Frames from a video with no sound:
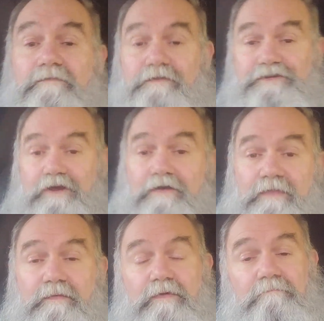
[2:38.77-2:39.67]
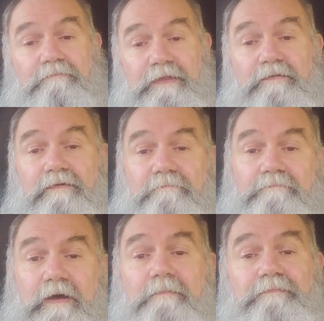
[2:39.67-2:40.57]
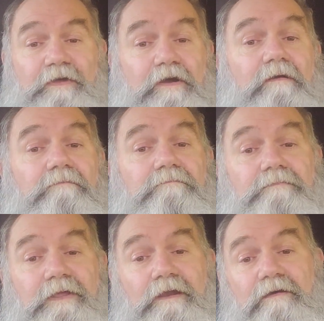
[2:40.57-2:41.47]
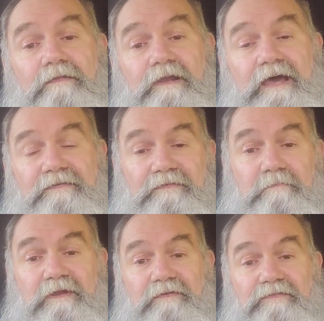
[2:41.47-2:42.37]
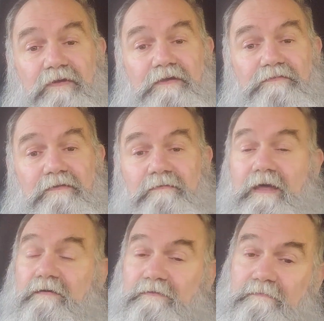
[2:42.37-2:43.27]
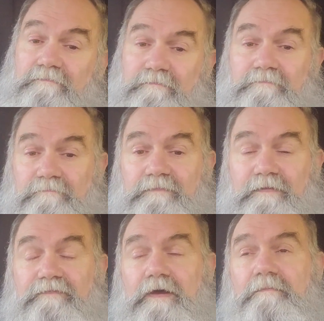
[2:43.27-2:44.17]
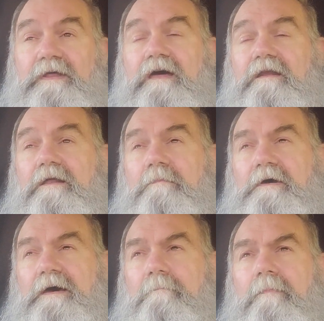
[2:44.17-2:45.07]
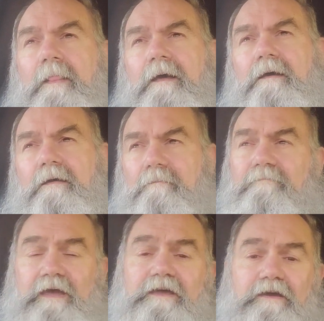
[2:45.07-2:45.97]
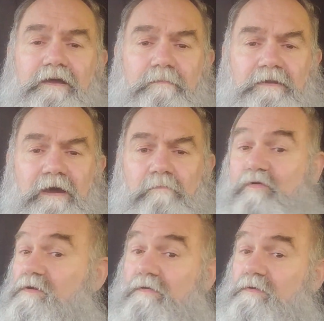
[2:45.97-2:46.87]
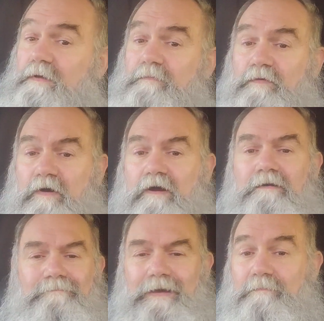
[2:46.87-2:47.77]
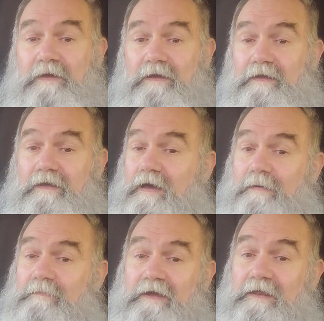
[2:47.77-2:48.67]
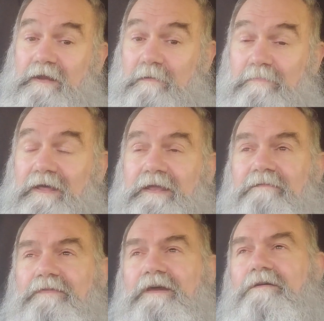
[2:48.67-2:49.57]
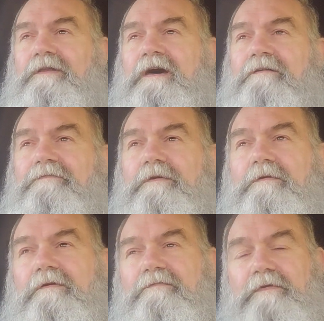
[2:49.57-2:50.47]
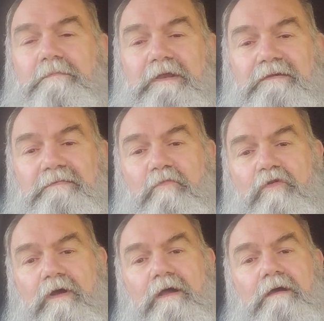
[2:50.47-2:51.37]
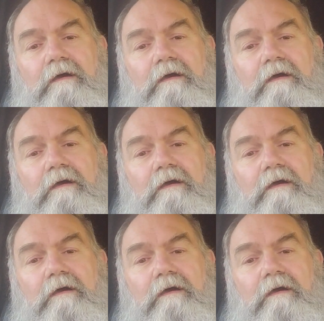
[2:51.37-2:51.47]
For sure they were up there. The last administration. Now they've come down a little bit. They could come down more. Don't get me wrong. I'm not going to complain if they go down a few pennies more.